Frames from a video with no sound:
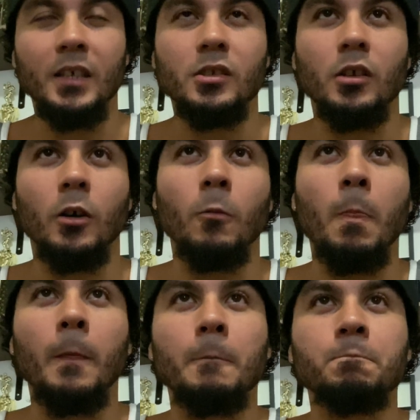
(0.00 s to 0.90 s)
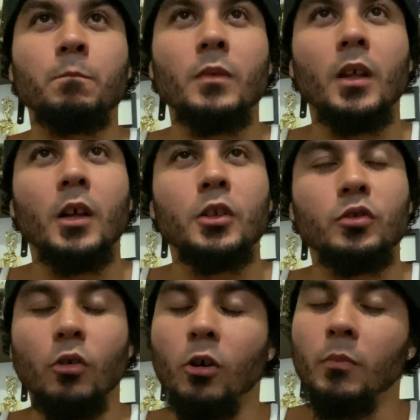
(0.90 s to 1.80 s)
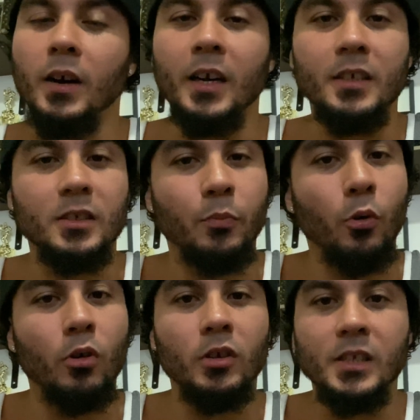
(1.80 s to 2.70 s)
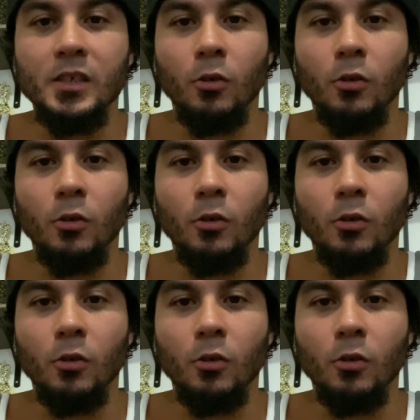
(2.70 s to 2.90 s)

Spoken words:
So to all my supporters,